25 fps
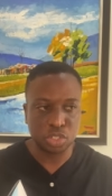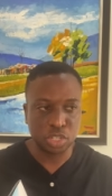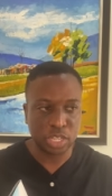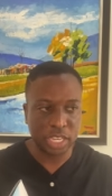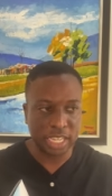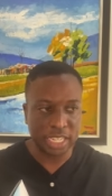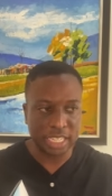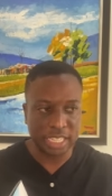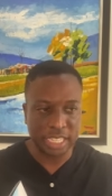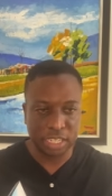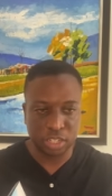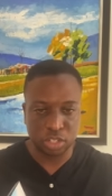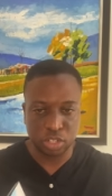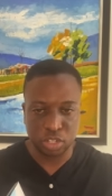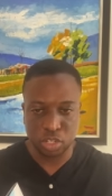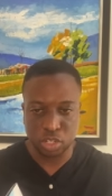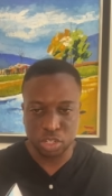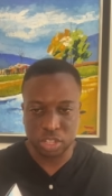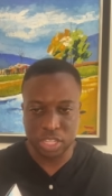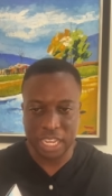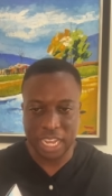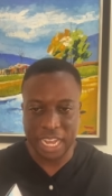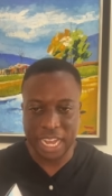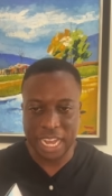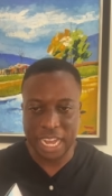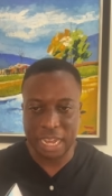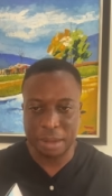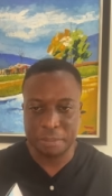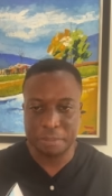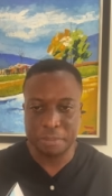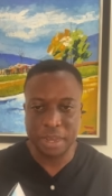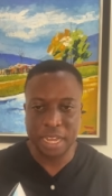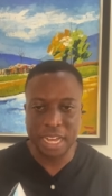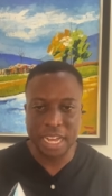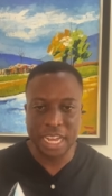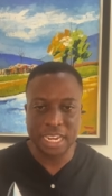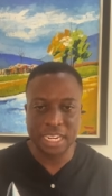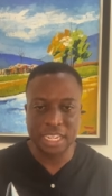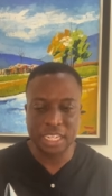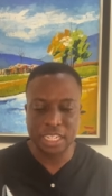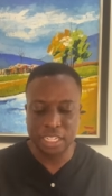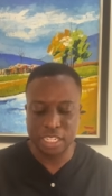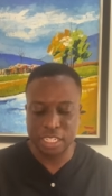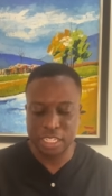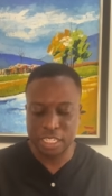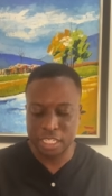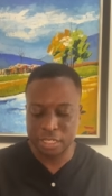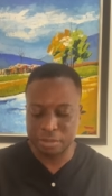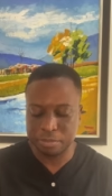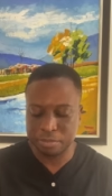you can download the app and
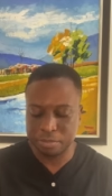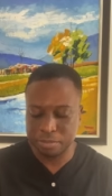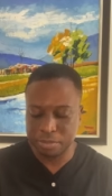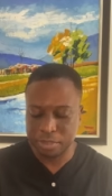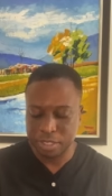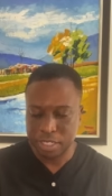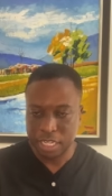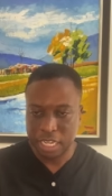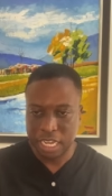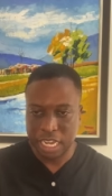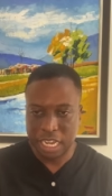um,